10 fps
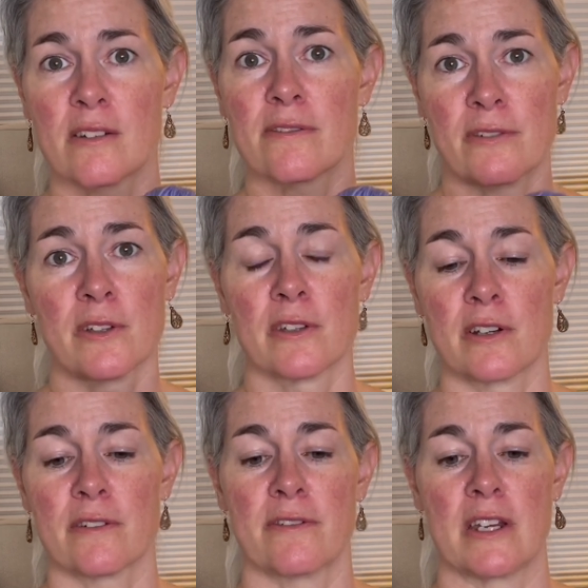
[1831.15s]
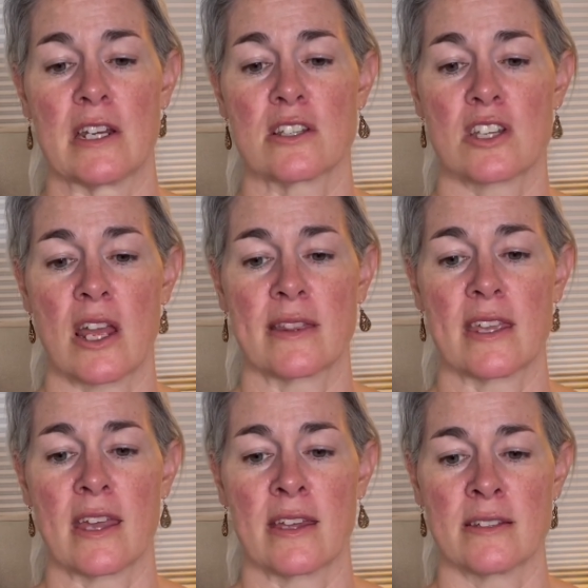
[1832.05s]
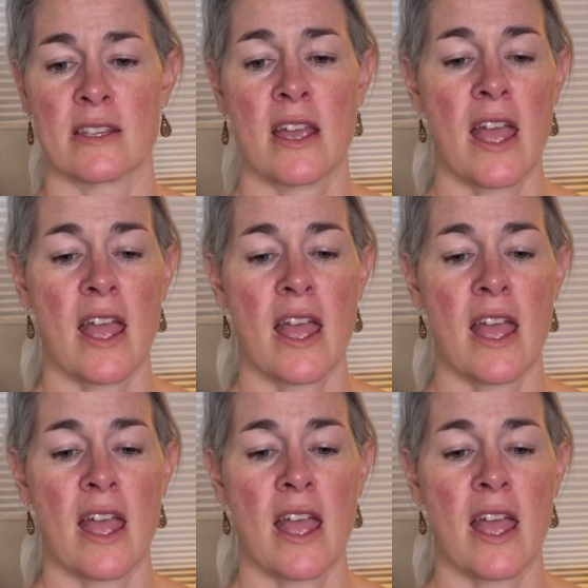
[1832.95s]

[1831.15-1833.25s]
fuller finish at the end.